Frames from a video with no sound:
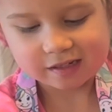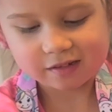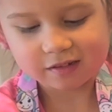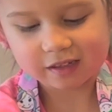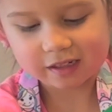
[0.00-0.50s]
So
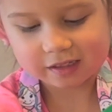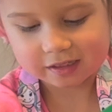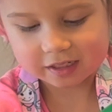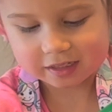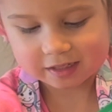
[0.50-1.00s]
it's
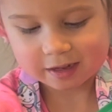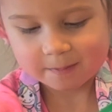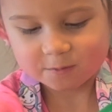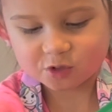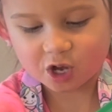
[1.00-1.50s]
just
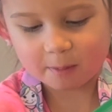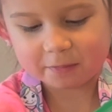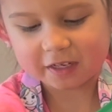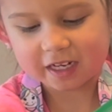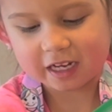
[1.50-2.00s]

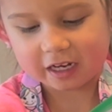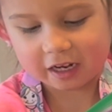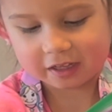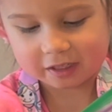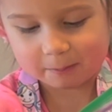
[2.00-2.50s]
dropping it
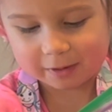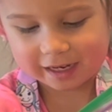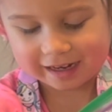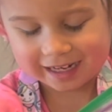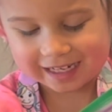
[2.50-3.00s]
on the
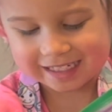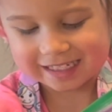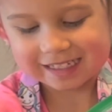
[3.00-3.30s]
pan.